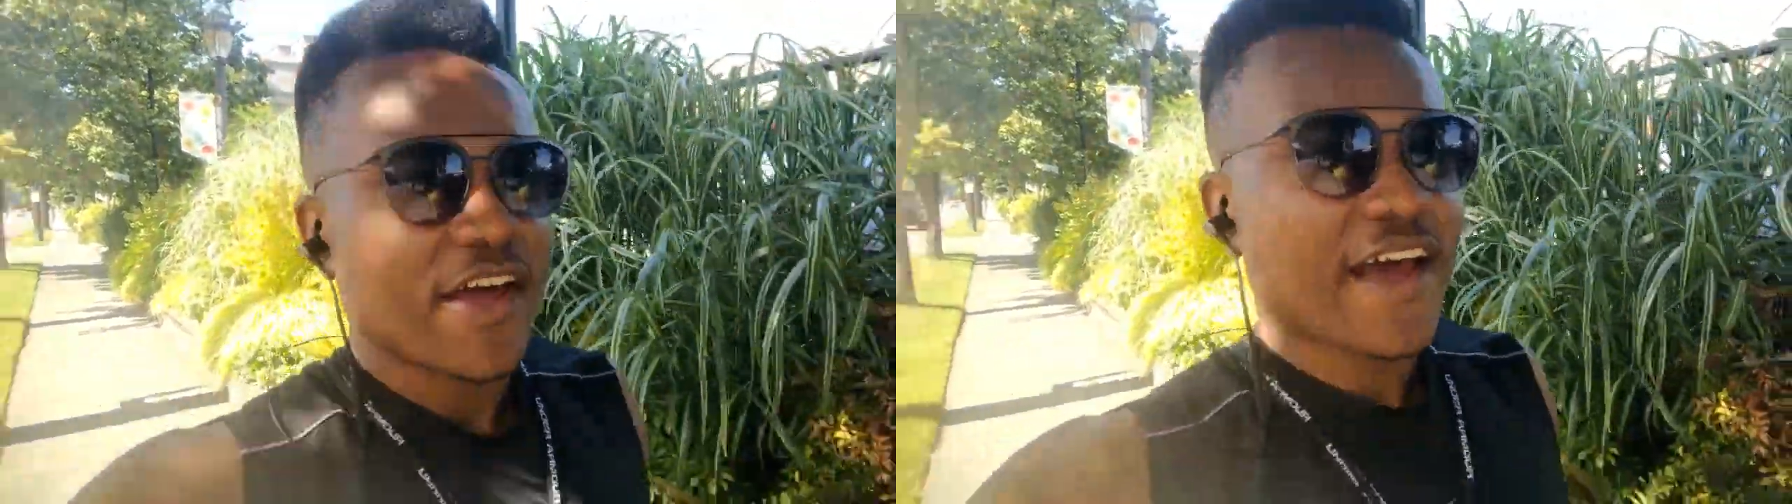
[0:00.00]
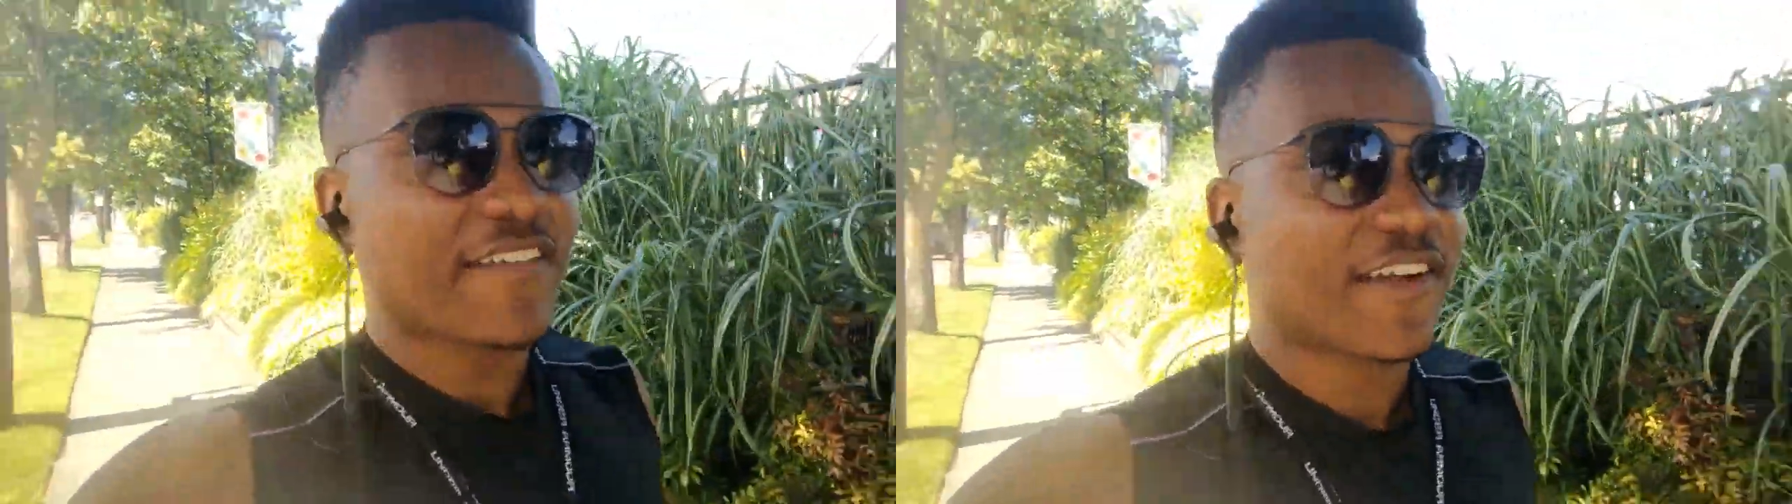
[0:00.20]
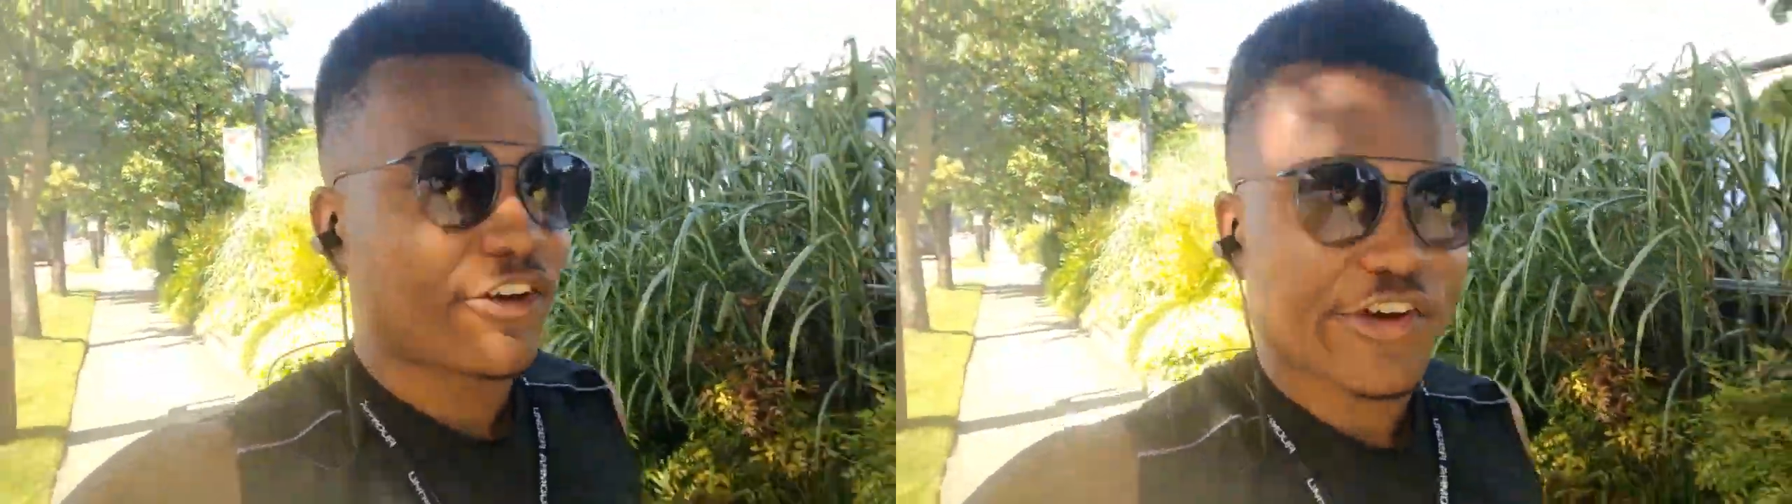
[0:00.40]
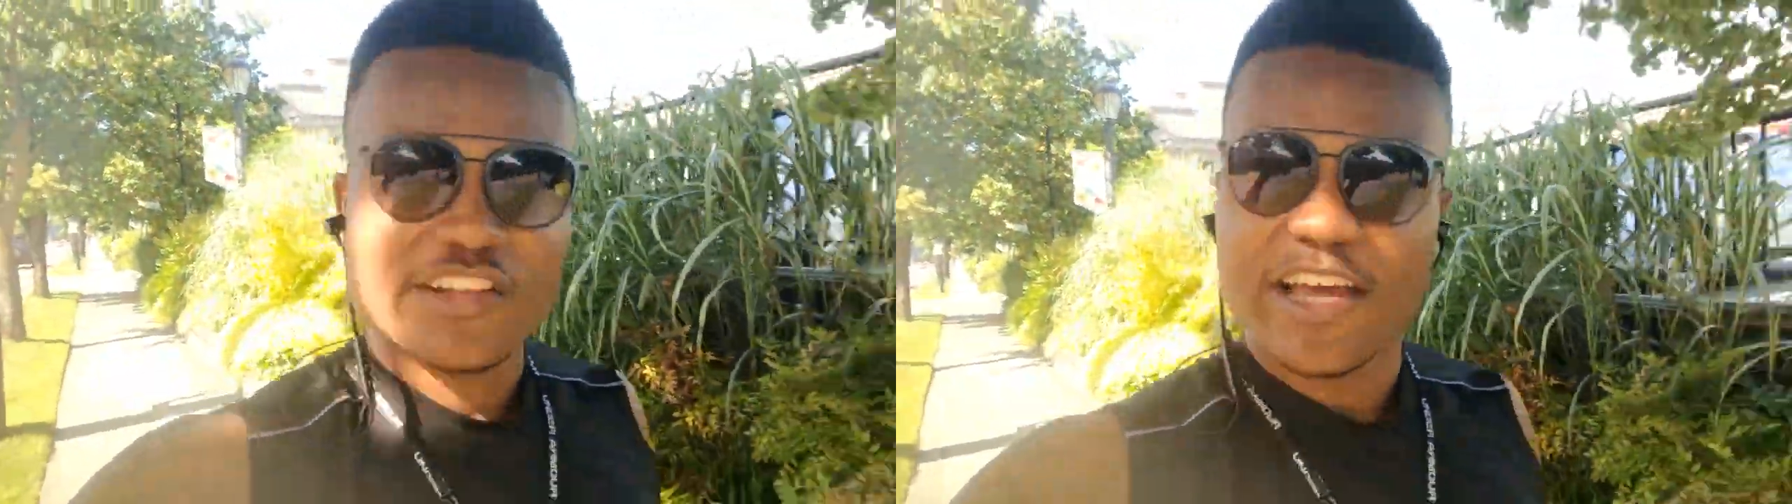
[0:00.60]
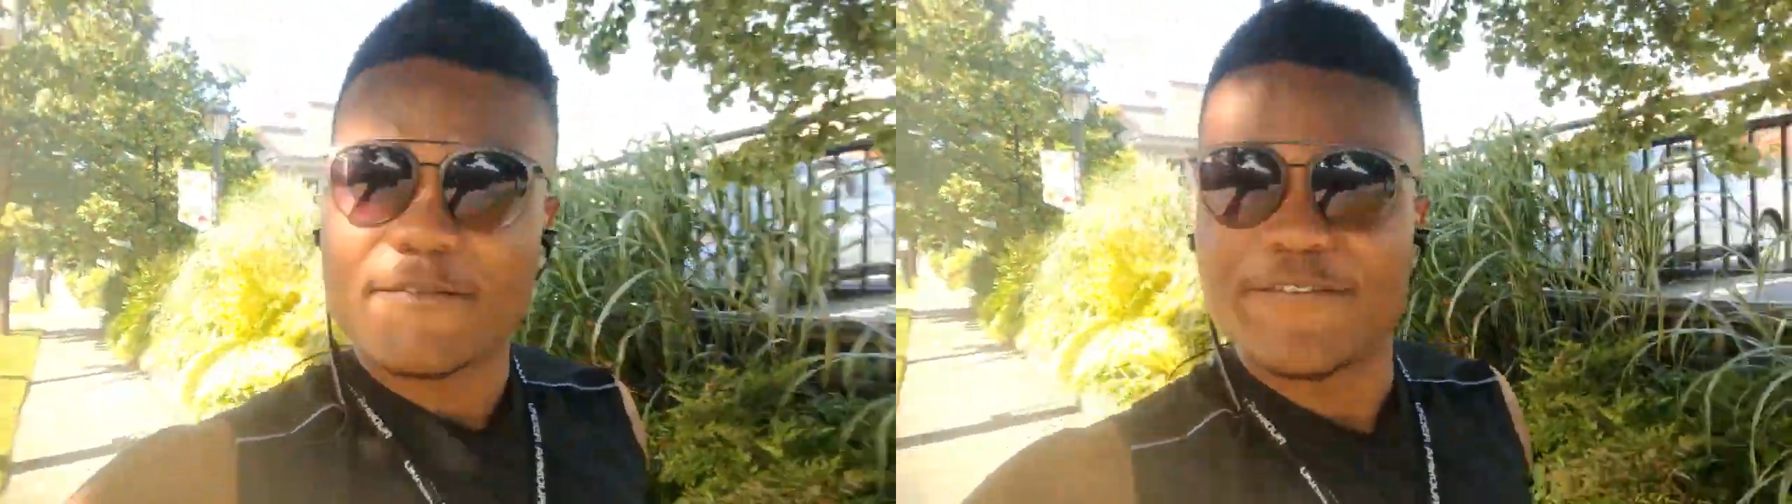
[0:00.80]
Having a great
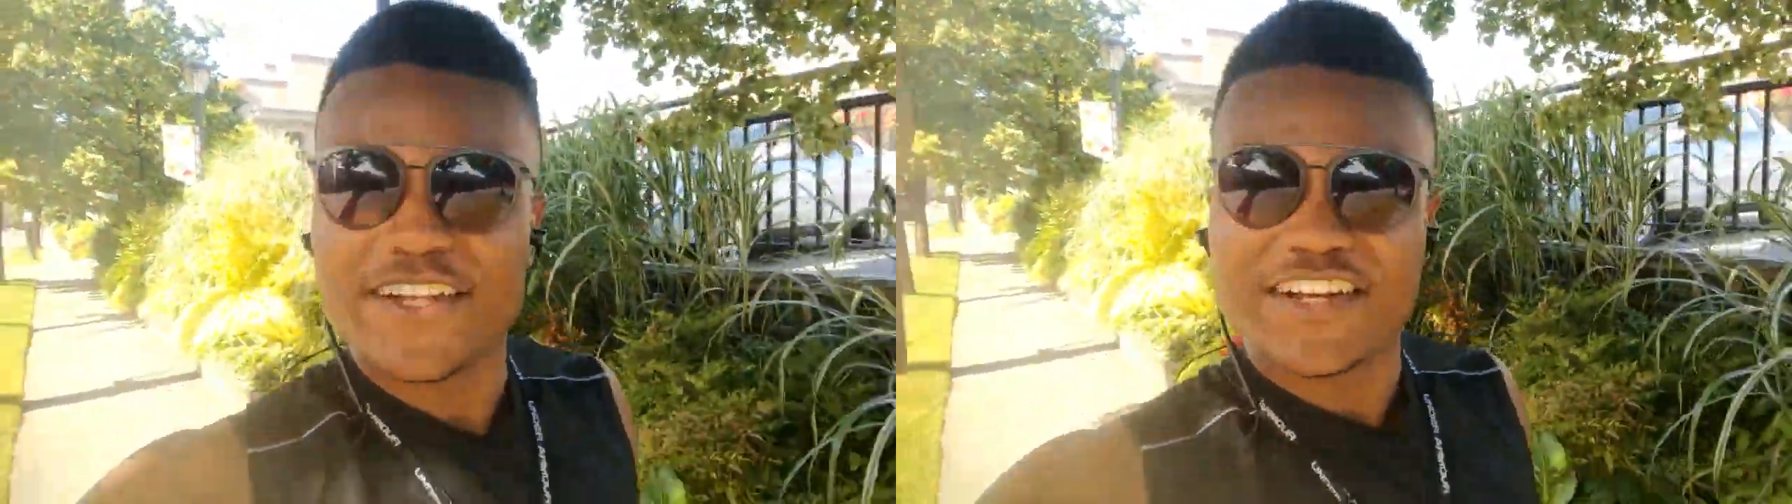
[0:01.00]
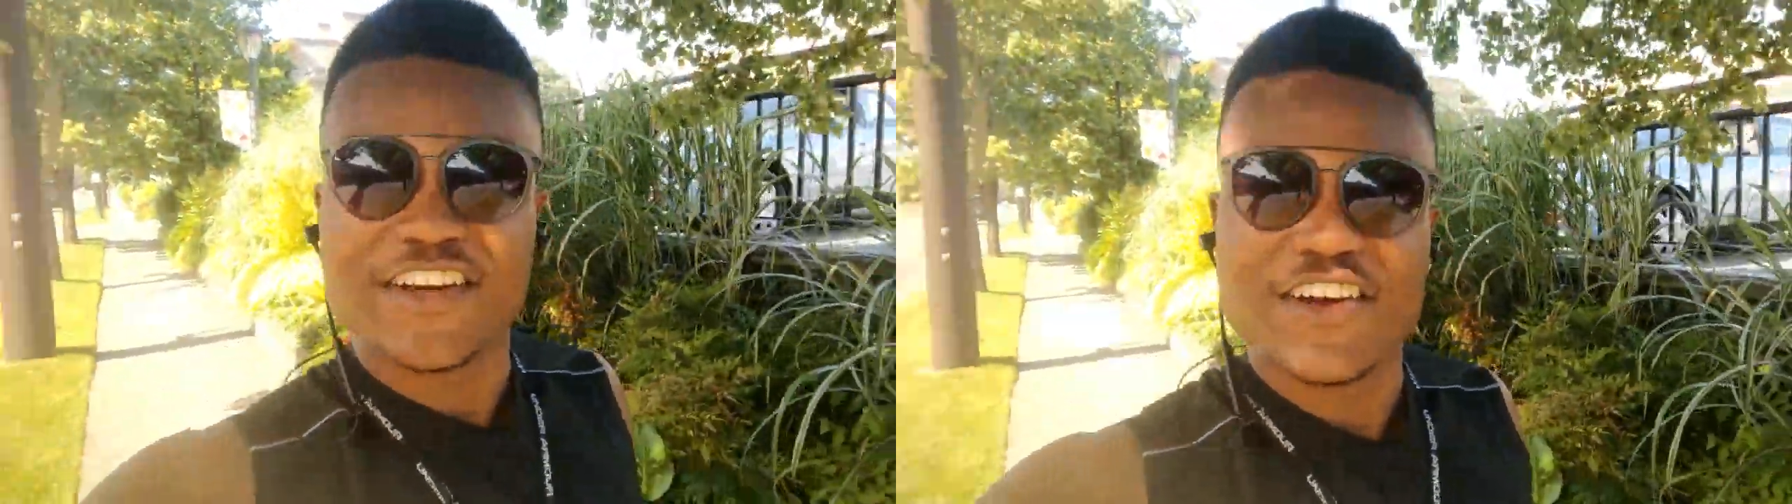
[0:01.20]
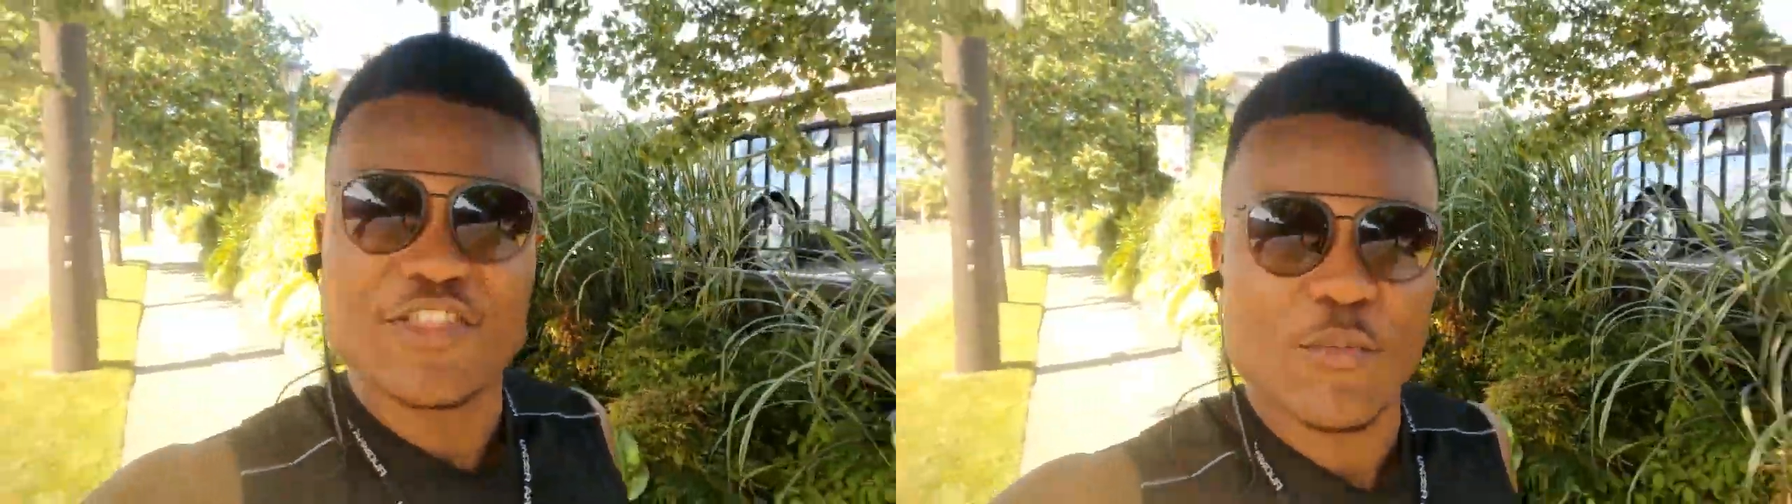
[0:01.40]
time, feeling good.